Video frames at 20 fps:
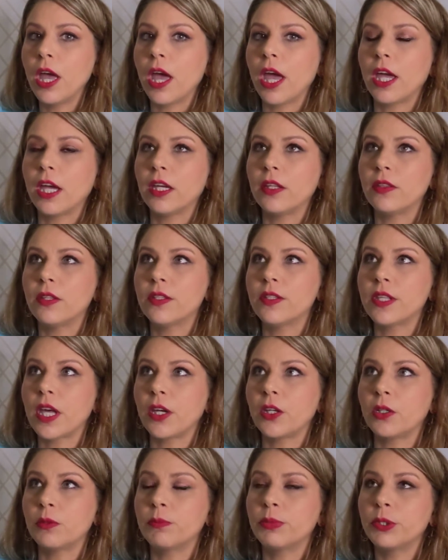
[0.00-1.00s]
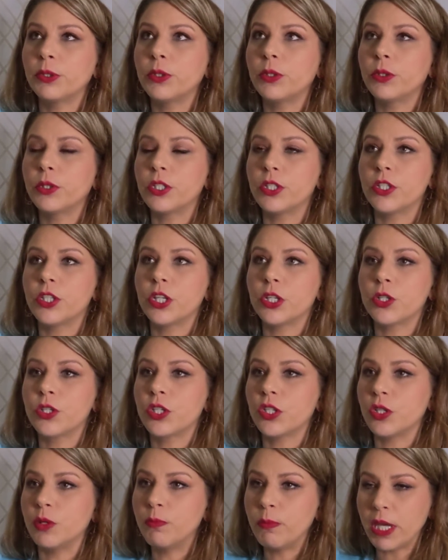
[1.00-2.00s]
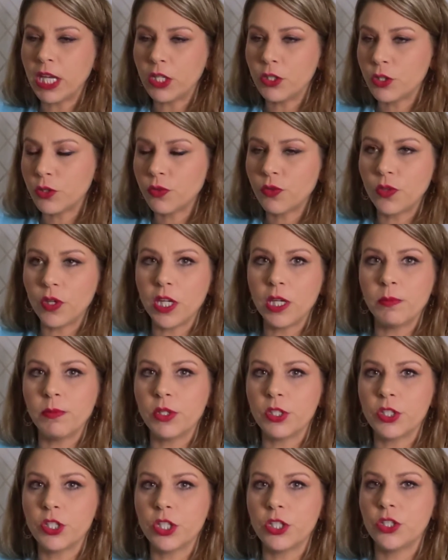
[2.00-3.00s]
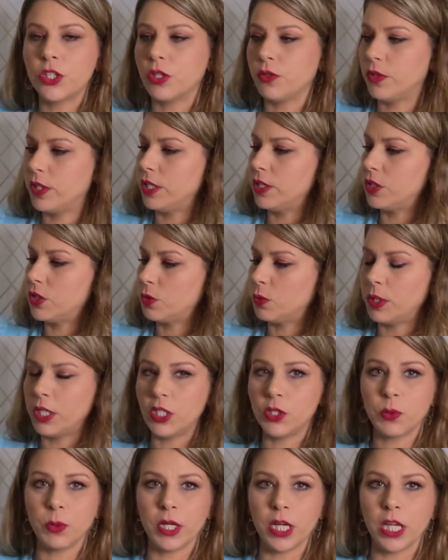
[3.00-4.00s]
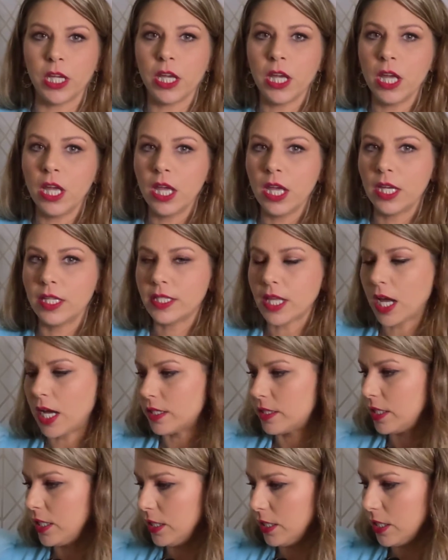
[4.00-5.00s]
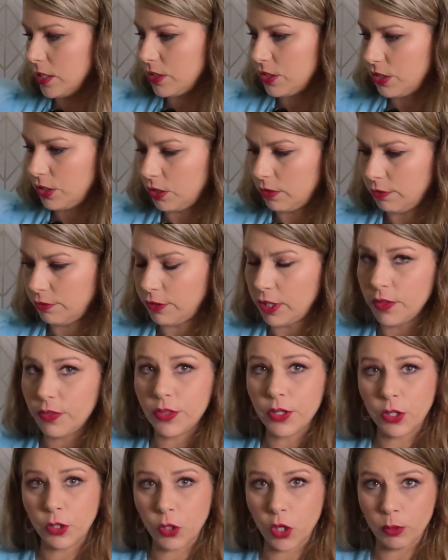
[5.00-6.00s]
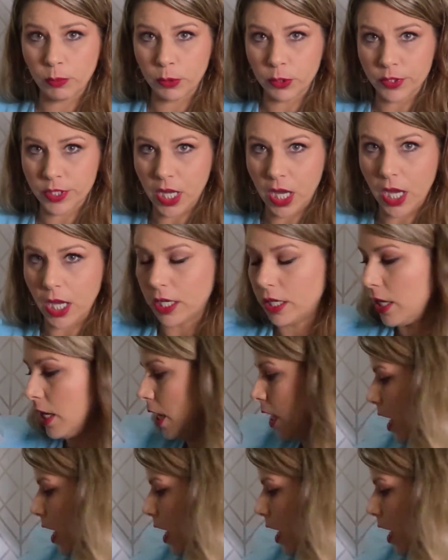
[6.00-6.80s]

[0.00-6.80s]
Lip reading: And the Saturn-Pluto conjunction, the major theme, the shit show that is 2020, is asking us to confront the global debt.